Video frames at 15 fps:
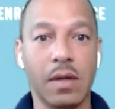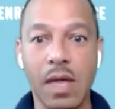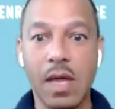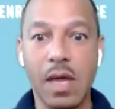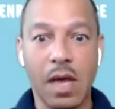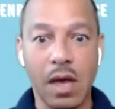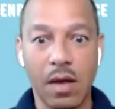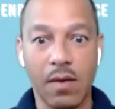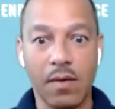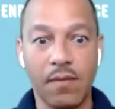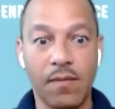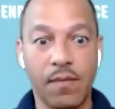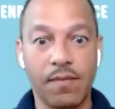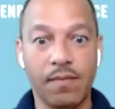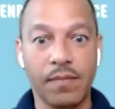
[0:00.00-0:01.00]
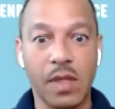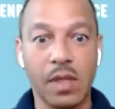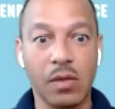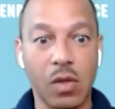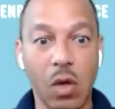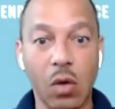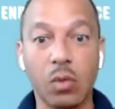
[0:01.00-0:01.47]
of
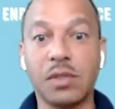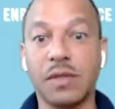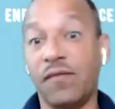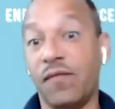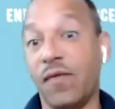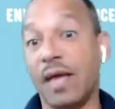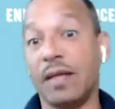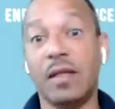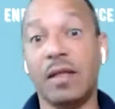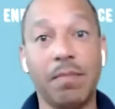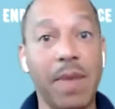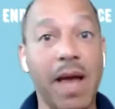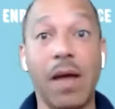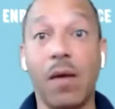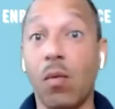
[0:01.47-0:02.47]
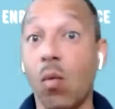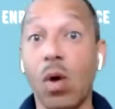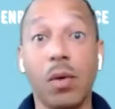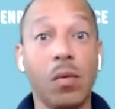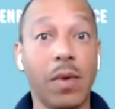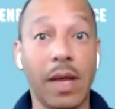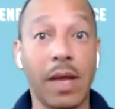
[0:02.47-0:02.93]
those affected by
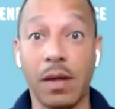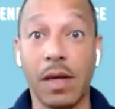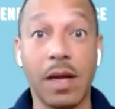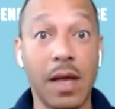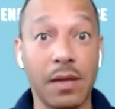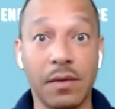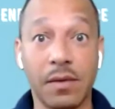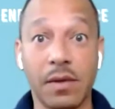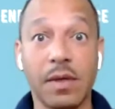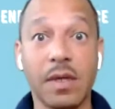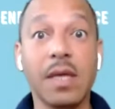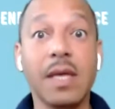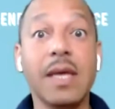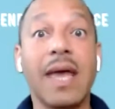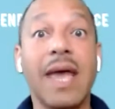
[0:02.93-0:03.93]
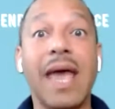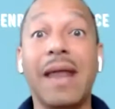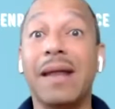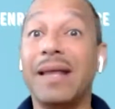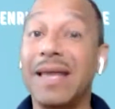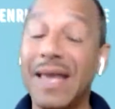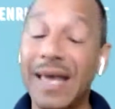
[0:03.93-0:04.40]
one way or another,
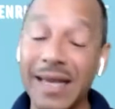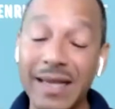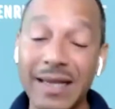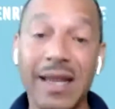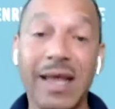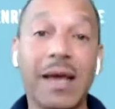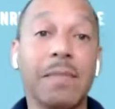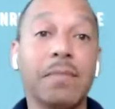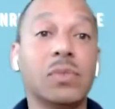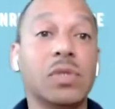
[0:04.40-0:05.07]
and getting them to